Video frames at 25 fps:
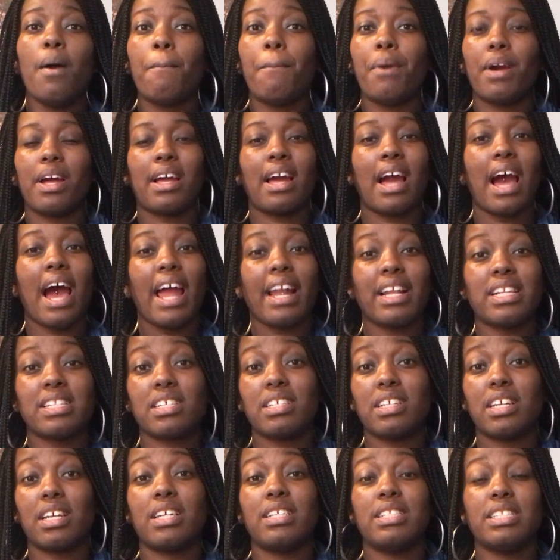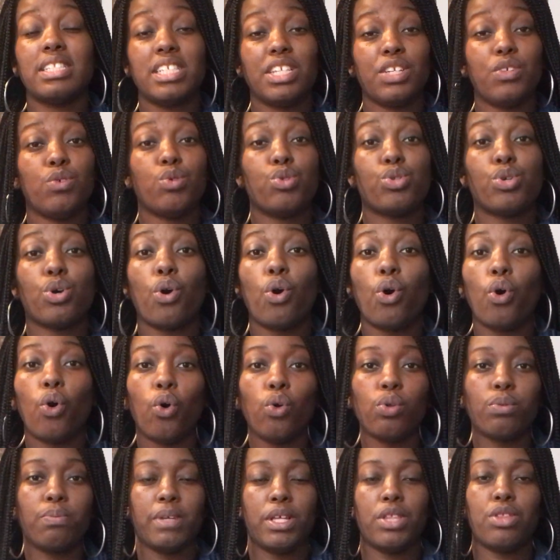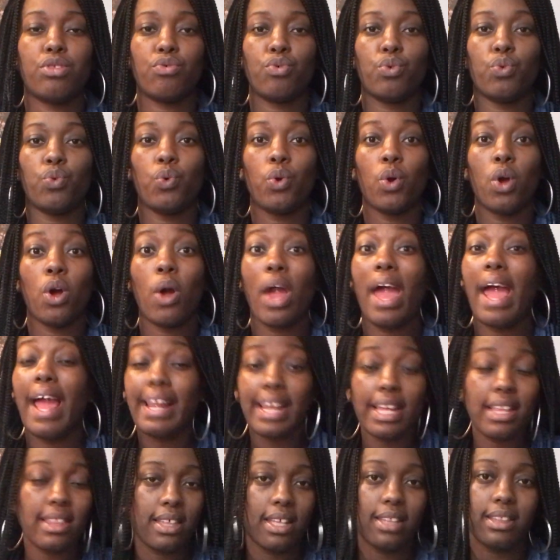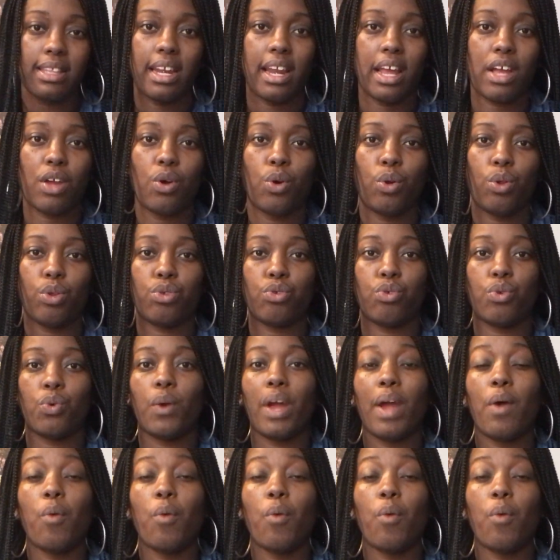But God is going to continue to hold me through anything that I go through.